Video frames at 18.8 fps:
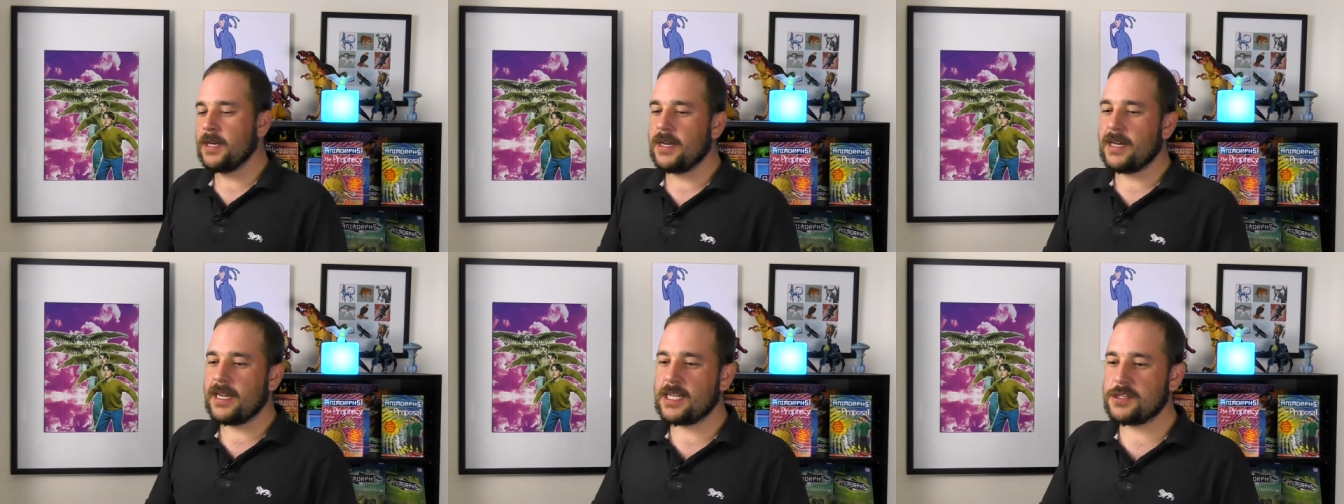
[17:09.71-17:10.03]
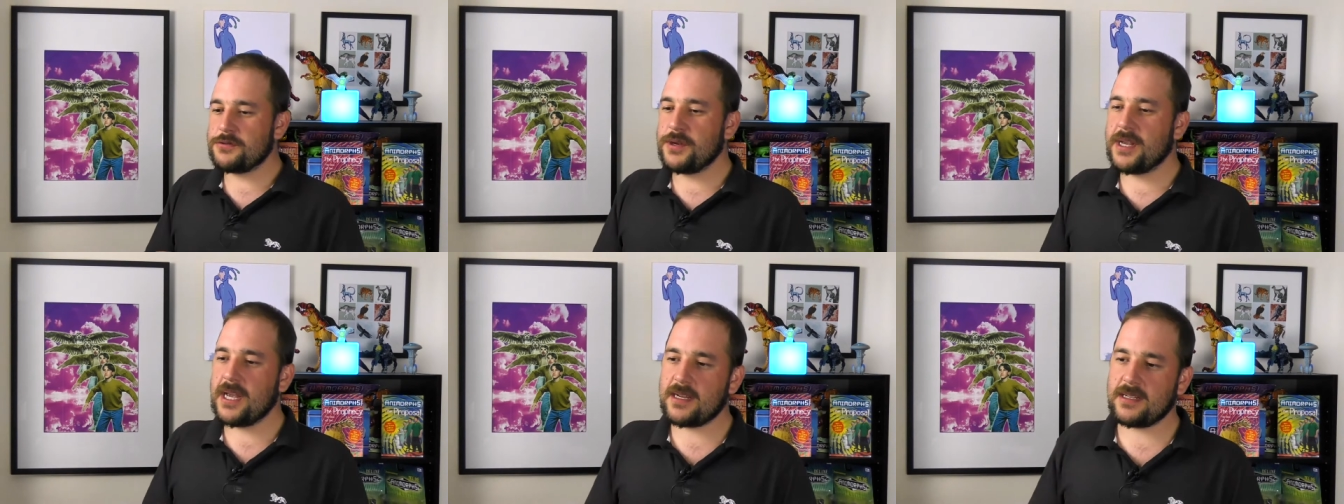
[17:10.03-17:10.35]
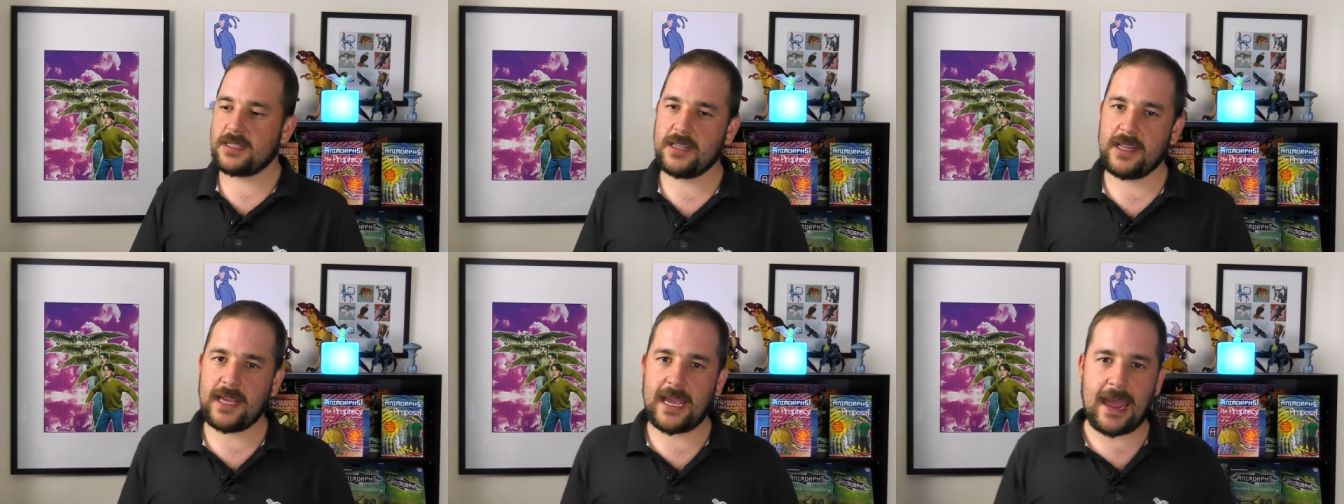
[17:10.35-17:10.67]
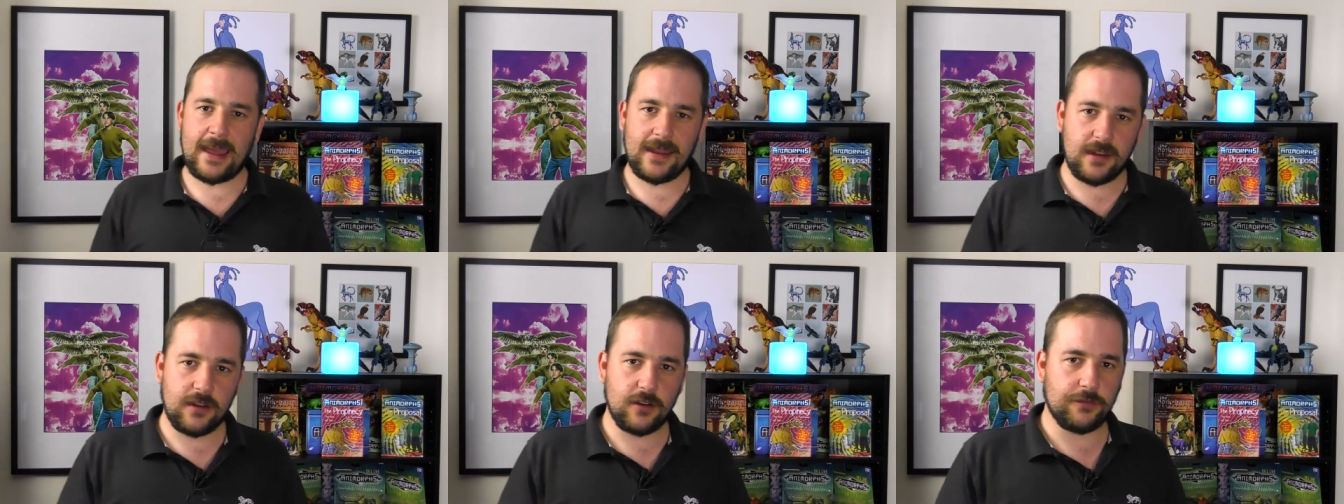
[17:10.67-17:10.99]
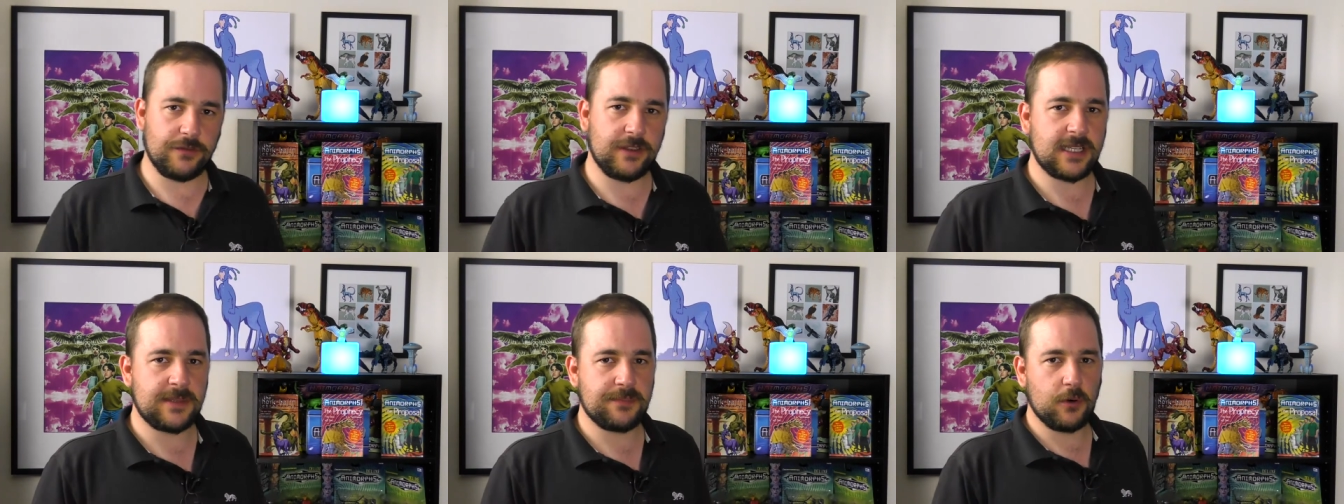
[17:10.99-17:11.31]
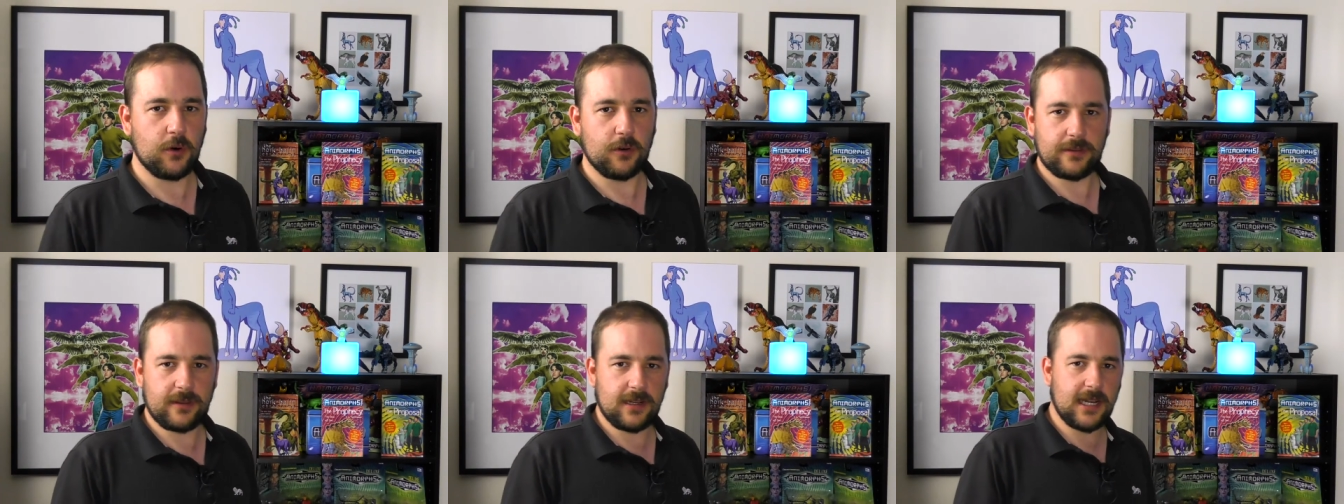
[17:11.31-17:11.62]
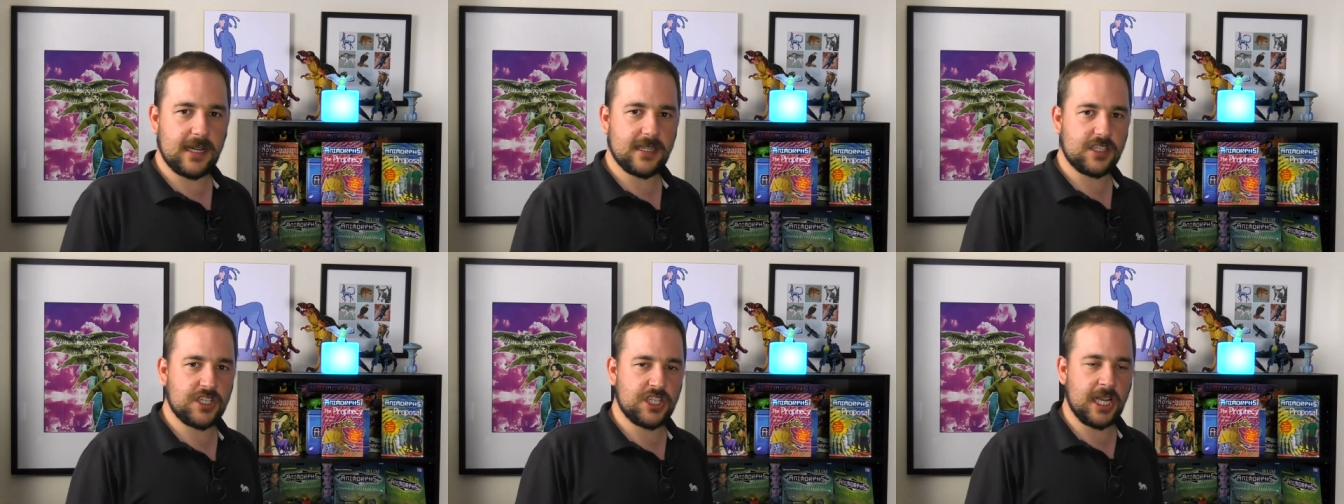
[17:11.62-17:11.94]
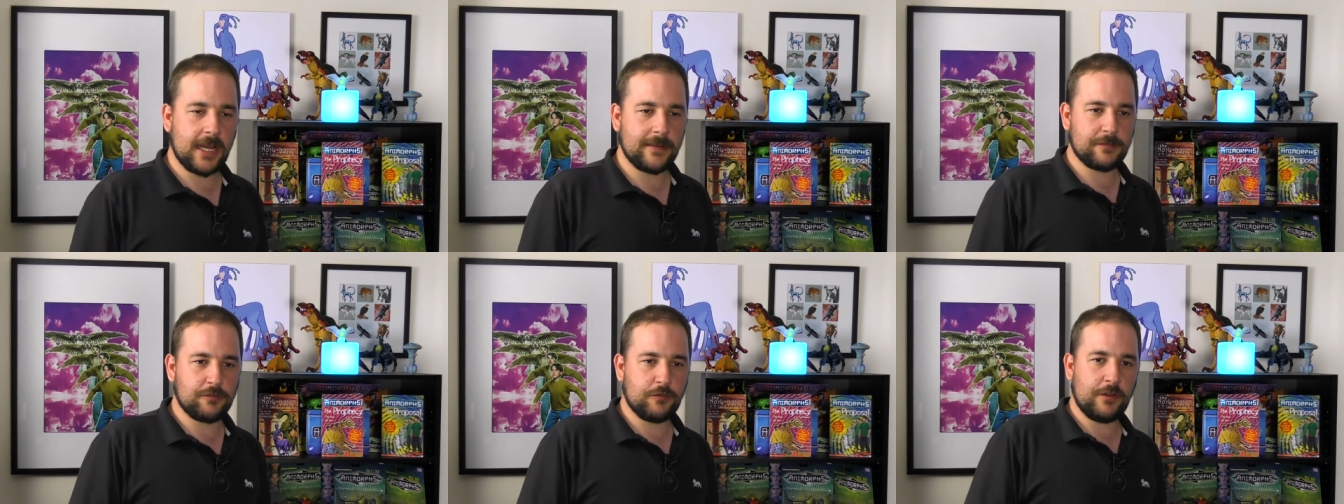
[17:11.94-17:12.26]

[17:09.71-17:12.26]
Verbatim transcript: And as we get to the end of this book, the last chapter,